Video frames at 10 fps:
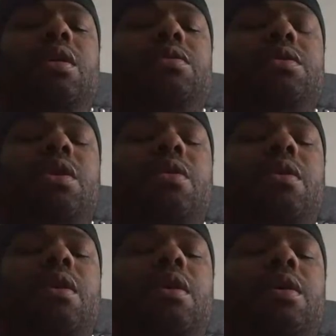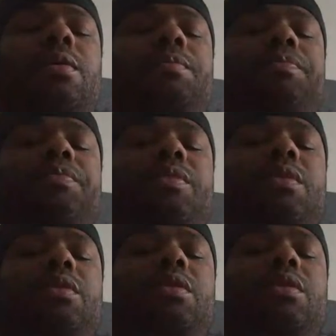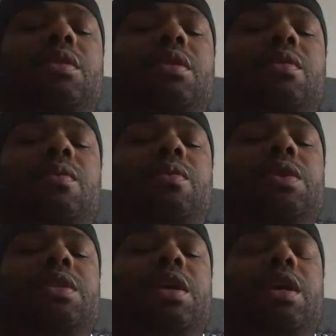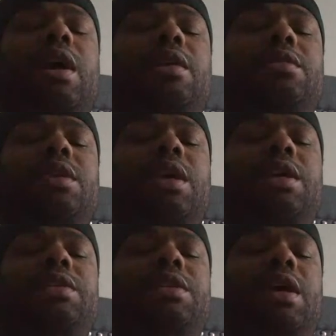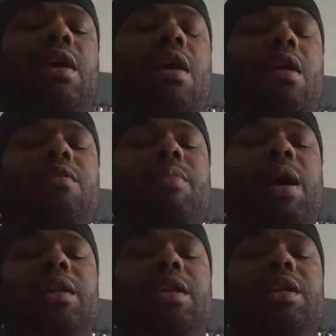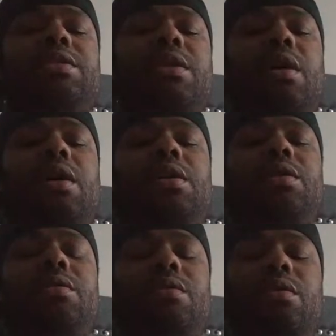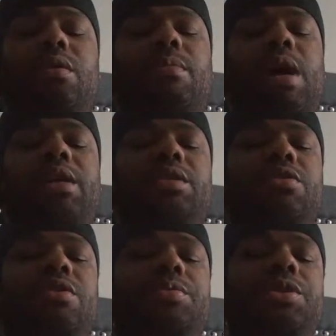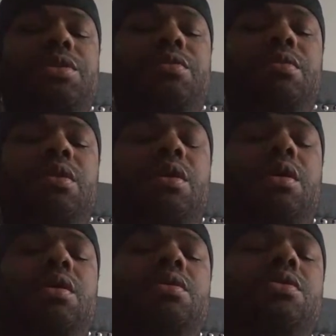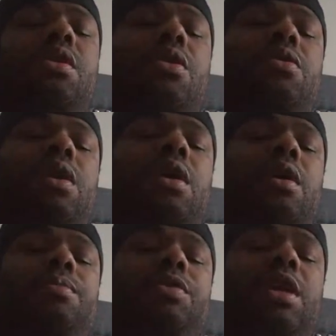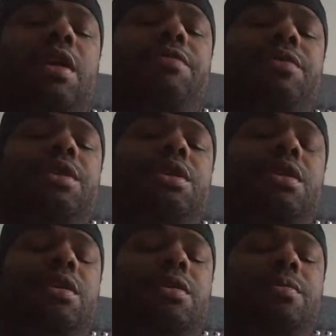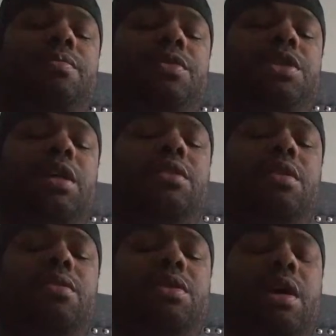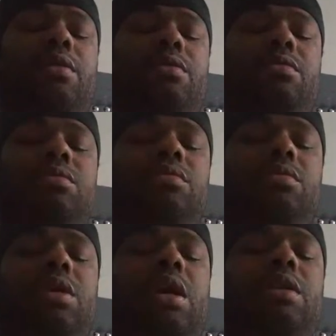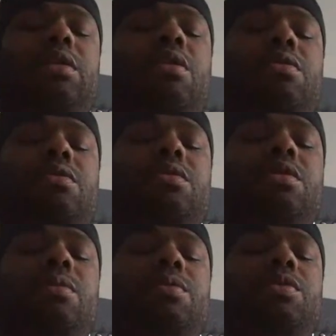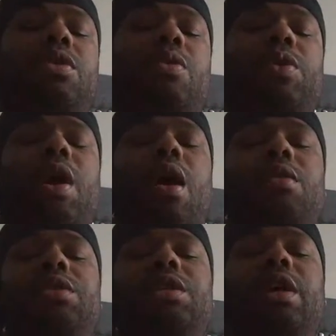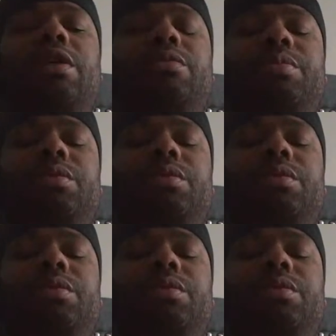So one thing I'll say is that all of my links are under my description. So definitely check those out. That those some we all need help.